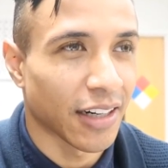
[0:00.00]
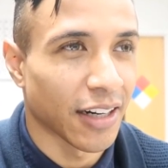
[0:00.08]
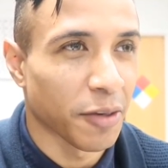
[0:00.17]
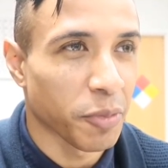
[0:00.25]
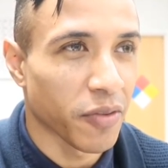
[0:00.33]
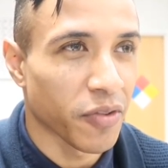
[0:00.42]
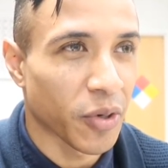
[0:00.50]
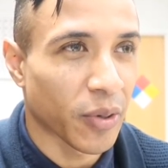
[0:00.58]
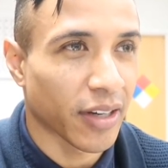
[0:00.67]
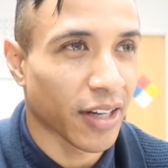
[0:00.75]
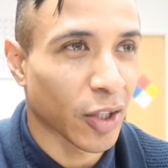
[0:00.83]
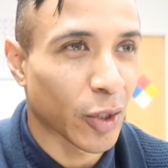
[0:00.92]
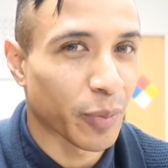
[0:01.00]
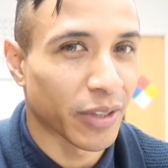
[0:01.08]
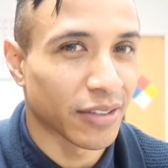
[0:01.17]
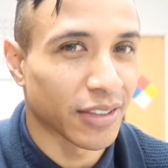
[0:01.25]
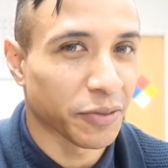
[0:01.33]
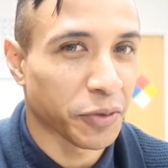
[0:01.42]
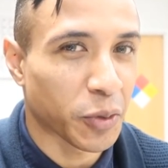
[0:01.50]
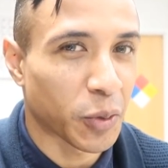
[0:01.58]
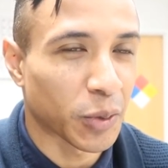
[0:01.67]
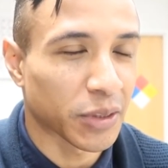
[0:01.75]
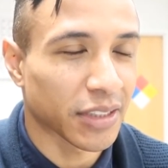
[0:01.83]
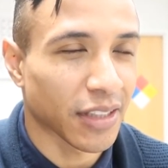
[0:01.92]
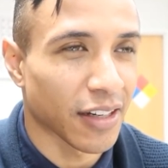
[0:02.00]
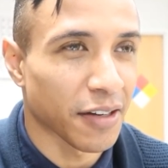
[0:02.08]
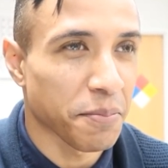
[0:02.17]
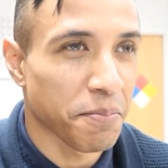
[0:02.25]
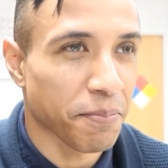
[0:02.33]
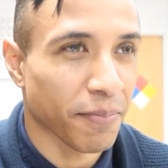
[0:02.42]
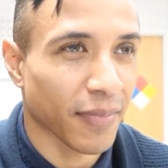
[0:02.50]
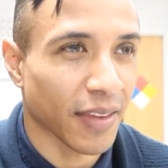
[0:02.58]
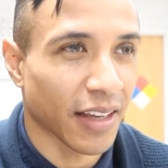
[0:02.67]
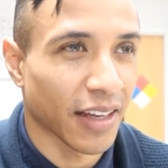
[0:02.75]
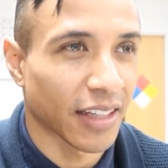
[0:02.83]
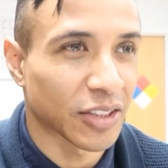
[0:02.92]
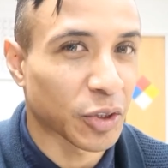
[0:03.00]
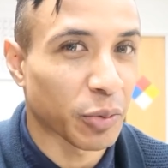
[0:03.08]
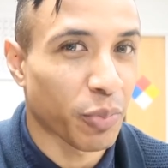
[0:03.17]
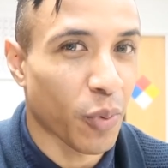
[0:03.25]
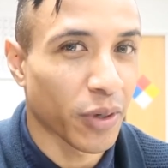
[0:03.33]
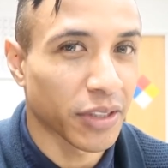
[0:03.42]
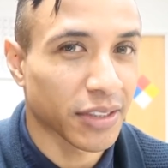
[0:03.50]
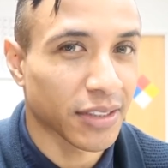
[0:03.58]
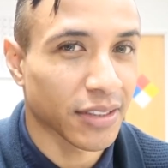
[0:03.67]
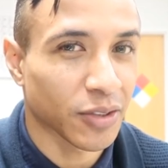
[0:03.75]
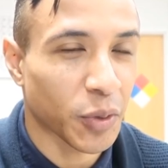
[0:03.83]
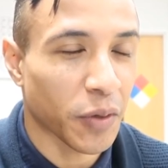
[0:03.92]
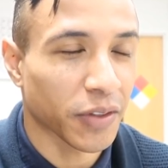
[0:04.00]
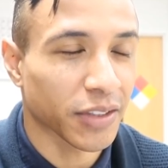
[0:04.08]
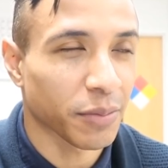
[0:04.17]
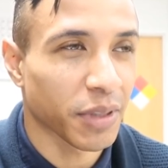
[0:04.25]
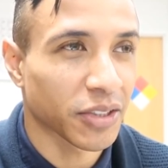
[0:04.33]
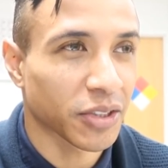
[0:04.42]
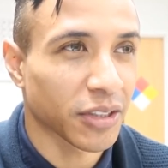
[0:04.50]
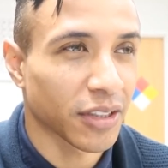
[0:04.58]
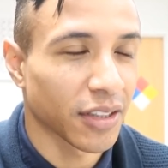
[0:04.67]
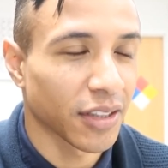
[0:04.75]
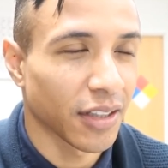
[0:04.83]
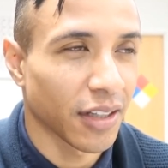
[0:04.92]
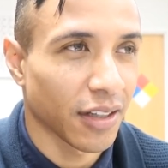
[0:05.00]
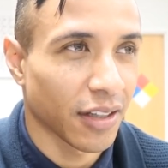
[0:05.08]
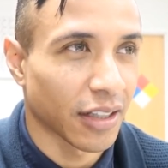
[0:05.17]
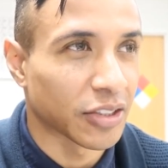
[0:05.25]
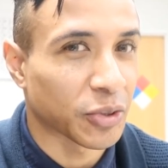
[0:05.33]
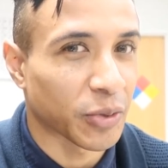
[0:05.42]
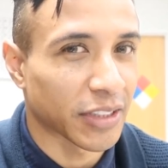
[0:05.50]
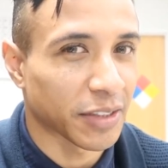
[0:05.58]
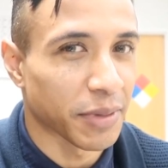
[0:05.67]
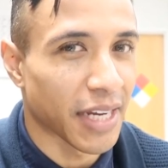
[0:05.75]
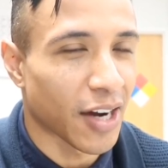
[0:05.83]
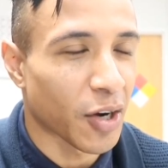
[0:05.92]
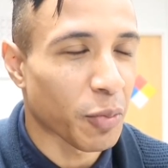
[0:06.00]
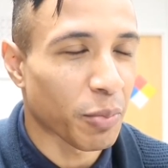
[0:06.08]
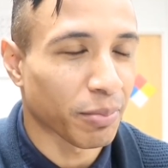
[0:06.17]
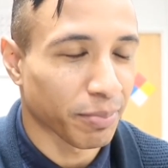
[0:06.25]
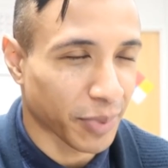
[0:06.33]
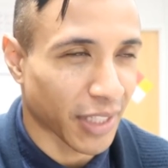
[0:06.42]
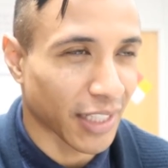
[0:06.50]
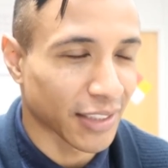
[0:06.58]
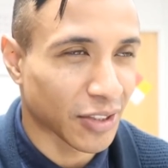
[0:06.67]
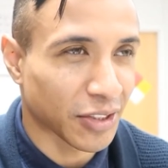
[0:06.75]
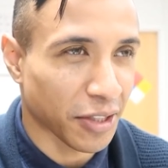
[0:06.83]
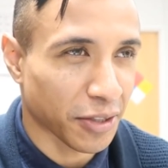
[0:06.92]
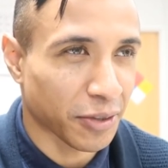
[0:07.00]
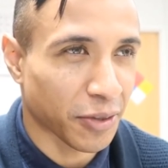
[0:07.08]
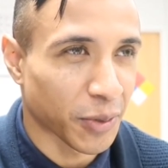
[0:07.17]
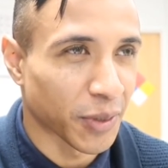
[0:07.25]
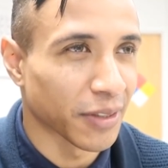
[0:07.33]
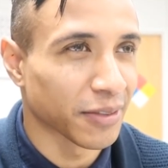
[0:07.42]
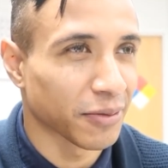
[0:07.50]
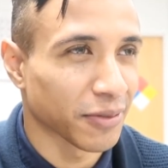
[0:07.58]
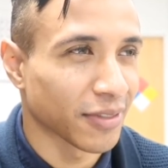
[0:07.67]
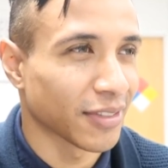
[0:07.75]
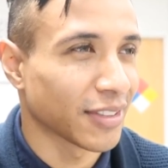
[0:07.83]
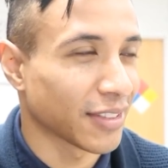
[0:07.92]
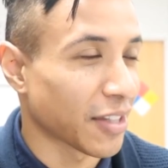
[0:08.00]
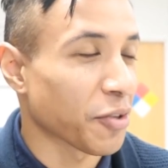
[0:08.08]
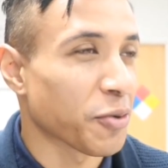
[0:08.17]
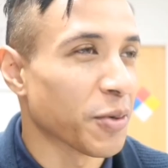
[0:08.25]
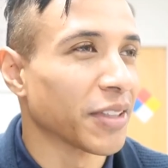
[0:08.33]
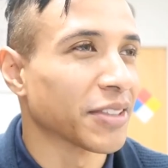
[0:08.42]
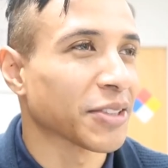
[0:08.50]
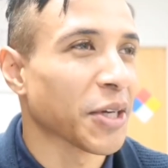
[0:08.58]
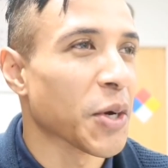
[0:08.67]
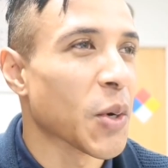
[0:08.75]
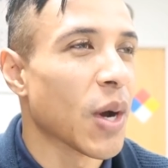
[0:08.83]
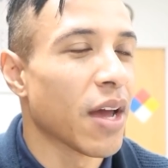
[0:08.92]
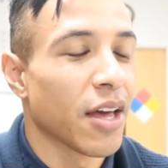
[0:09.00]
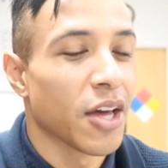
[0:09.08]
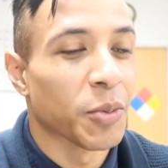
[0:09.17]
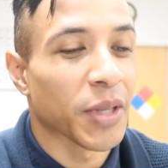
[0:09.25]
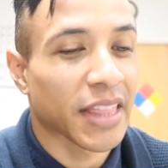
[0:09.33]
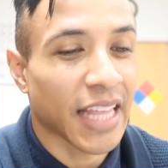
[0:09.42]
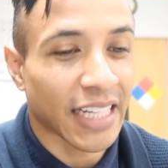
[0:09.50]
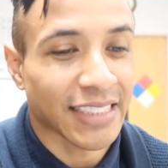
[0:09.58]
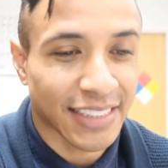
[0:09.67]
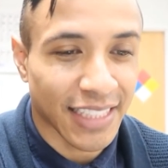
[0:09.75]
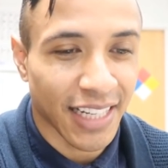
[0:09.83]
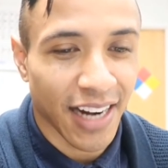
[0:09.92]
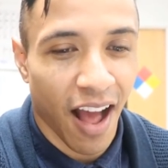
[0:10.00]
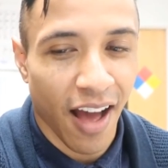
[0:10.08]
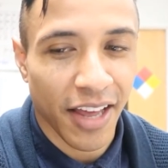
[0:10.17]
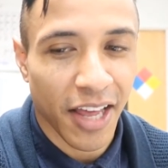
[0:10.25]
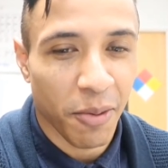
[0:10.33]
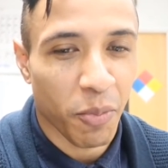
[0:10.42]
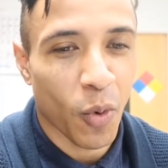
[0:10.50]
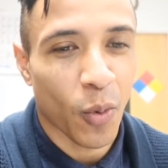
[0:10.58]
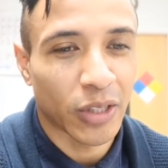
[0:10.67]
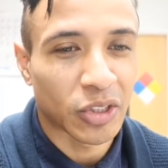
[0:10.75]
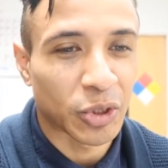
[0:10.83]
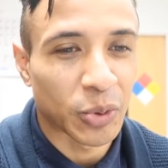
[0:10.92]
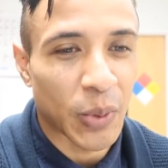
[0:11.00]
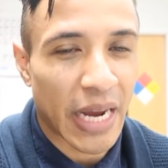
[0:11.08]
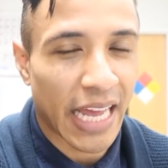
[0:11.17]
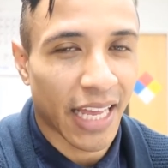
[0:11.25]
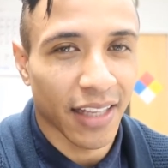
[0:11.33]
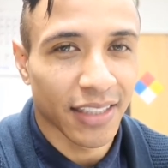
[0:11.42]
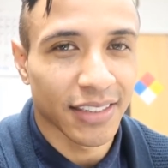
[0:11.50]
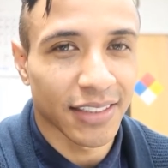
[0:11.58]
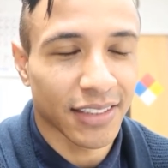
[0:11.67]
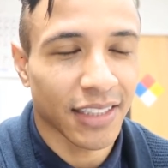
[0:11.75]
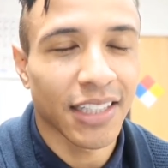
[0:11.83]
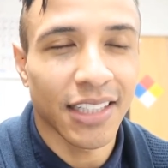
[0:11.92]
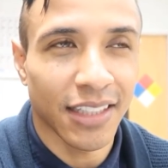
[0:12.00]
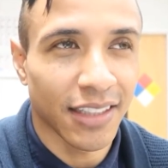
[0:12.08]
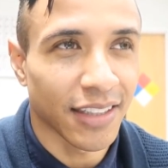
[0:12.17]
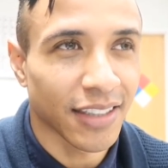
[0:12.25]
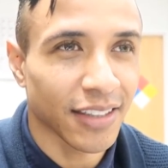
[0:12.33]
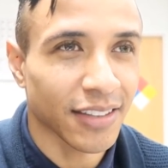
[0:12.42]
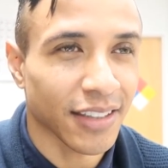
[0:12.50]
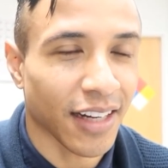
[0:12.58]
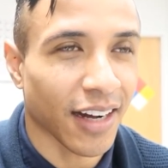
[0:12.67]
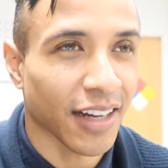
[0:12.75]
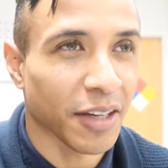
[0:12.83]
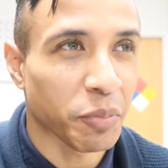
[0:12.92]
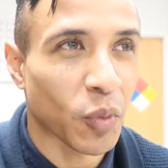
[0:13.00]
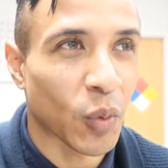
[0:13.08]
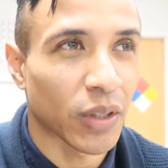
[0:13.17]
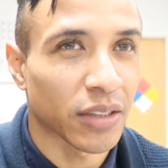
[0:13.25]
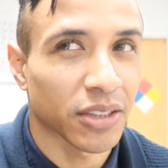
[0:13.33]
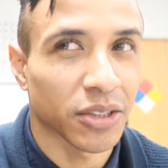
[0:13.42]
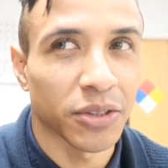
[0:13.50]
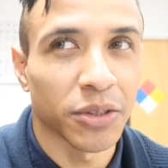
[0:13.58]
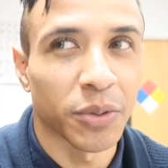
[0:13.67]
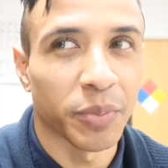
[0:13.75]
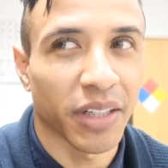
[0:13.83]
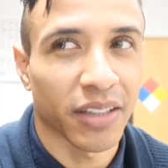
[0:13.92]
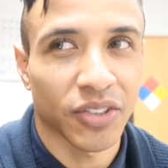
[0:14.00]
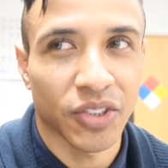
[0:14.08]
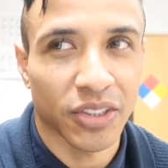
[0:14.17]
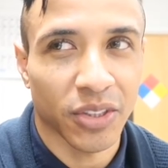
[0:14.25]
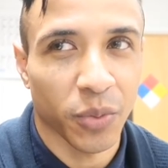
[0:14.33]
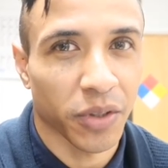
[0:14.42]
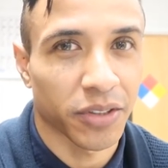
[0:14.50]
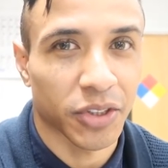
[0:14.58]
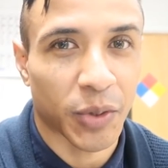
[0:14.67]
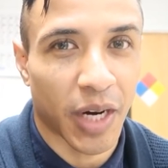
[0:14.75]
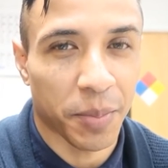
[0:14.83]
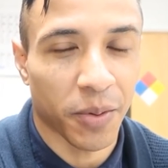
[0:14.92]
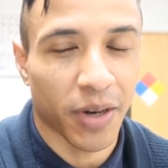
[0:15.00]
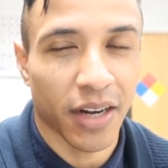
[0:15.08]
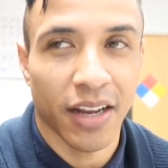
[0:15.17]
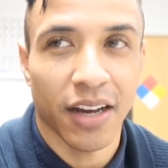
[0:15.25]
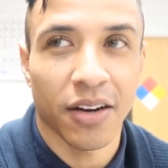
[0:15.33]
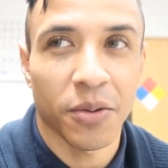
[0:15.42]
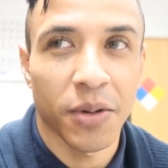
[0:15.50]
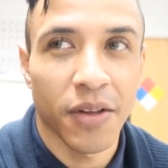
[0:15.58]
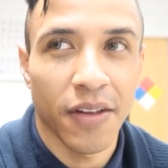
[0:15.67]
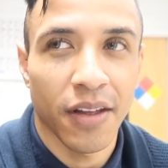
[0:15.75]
um, even though it got a little bit difficult um, at certain points throughout the semester and stressed me out. But I stuck through it, stuck through it. So with that said, I am going to end here. I am going to, because just the weather's crappy right now.